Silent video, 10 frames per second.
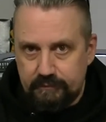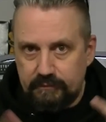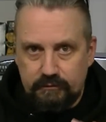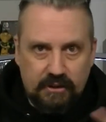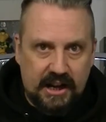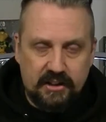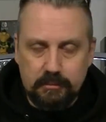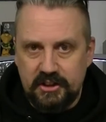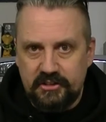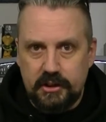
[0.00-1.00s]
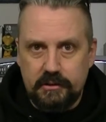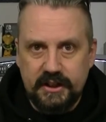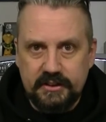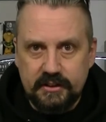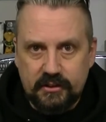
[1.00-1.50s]
randomly
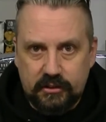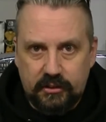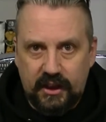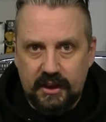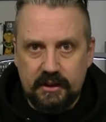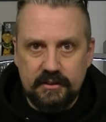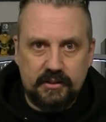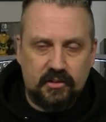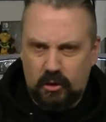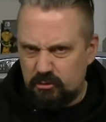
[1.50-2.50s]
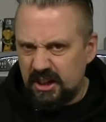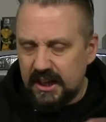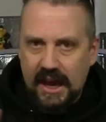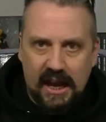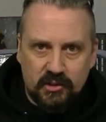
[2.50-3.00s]
generated thing that's not
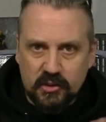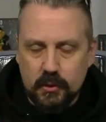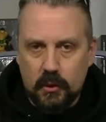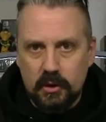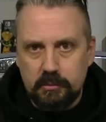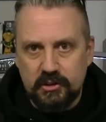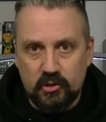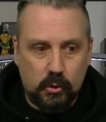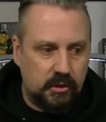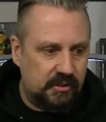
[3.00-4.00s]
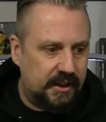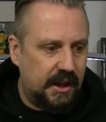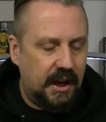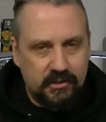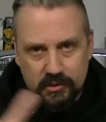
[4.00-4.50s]
really a hex crawl, but sort of like
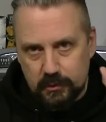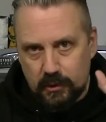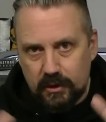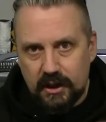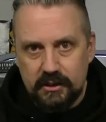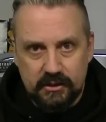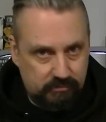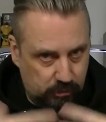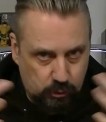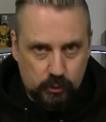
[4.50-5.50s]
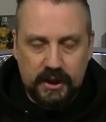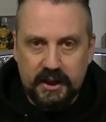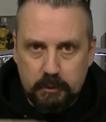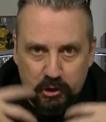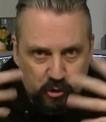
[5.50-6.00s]
a hex crawl. I do
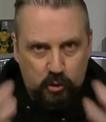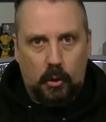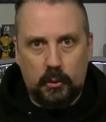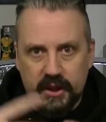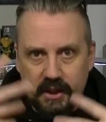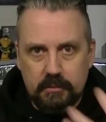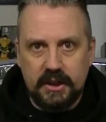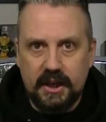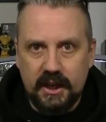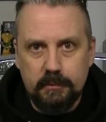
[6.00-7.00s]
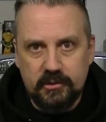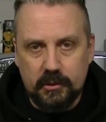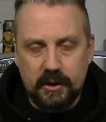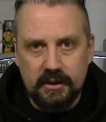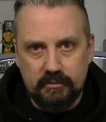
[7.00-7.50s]
like my story in my game,
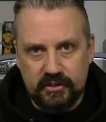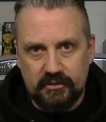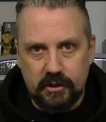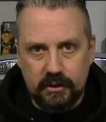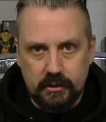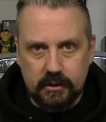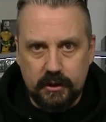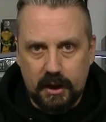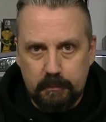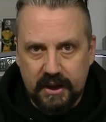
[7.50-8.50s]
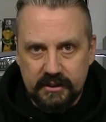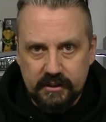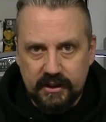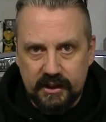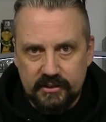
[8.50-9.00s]
so I'm definitely not going to
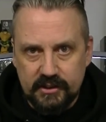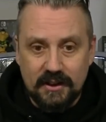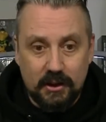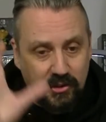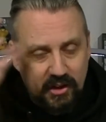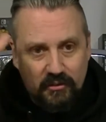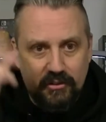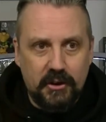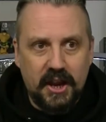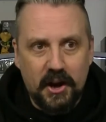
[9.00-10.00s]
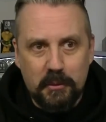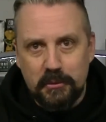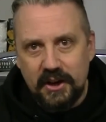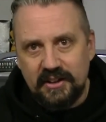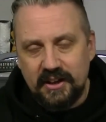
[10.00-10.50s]
abandon that. I also have a very
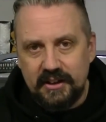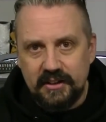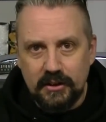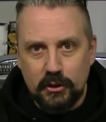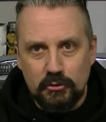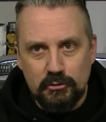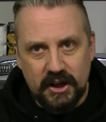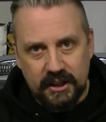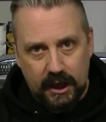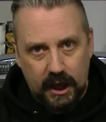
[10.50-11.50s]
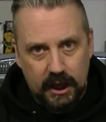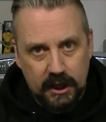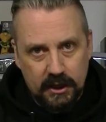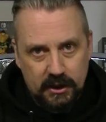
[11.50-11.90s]
harebrained idea of running a